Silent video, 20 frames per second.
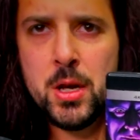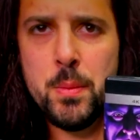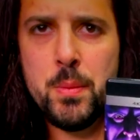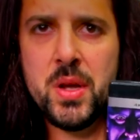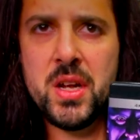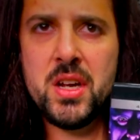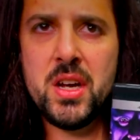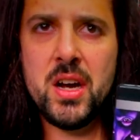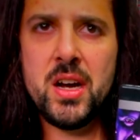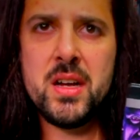
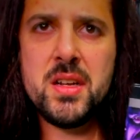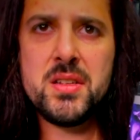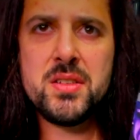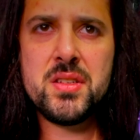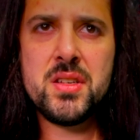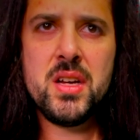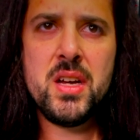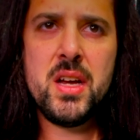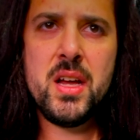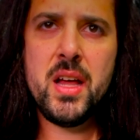
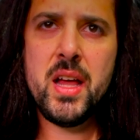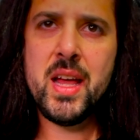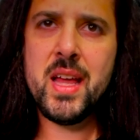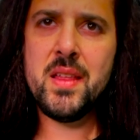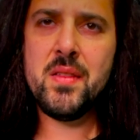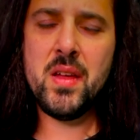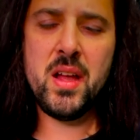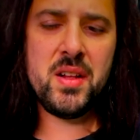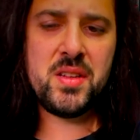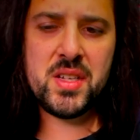because
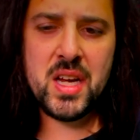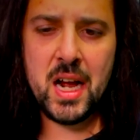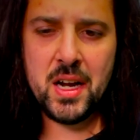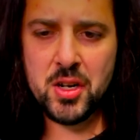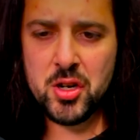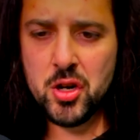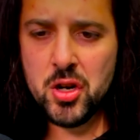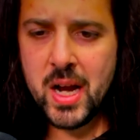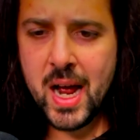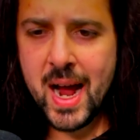it's got
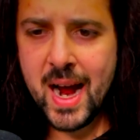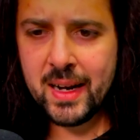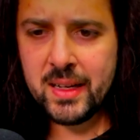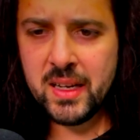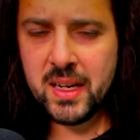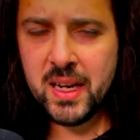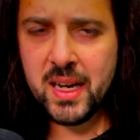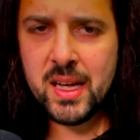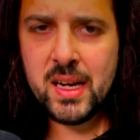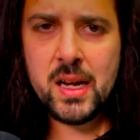good
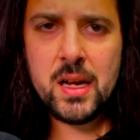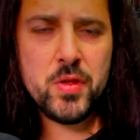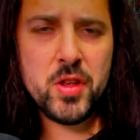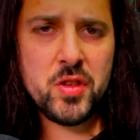acting in it.